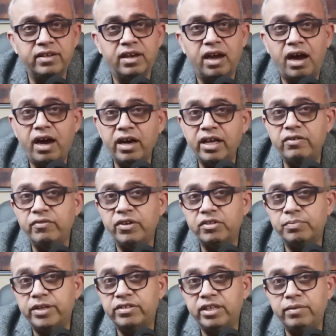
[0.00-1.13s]
ARK
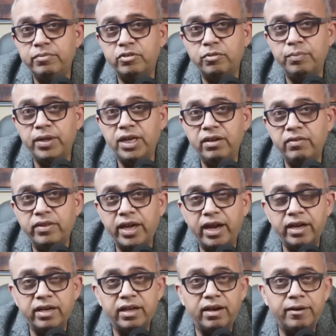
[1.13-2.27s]
Investment seems to believe
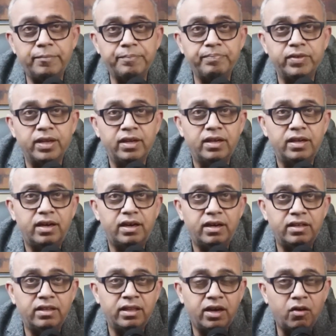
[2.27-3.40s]
that
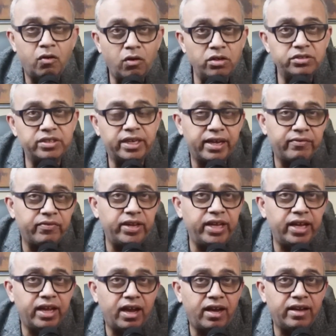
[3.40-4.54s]
the holds that FDA
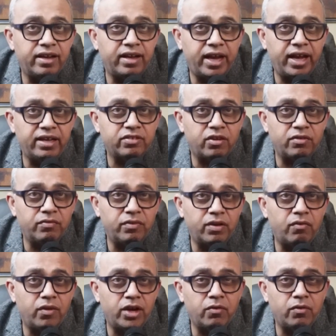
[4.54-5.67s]
has on Verve
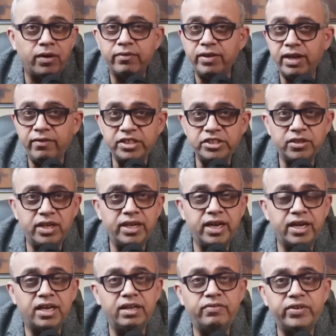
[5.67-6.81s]
101 will eventually get
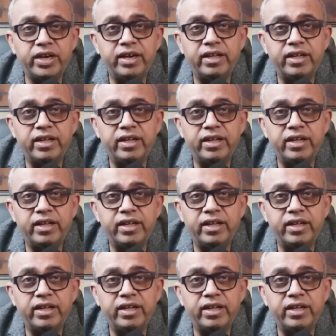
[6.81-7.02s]
lifted,